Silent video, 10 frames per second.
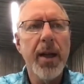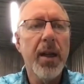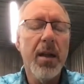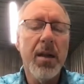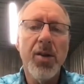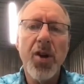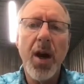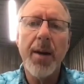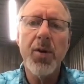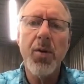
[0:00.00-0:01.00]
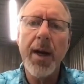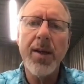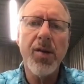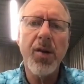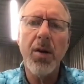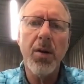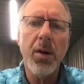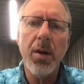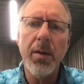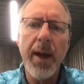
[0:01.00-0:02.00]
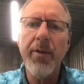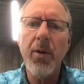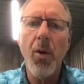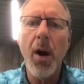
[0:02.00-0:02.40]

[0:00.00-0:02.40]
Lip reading: needed a job. So I started looking everywhere.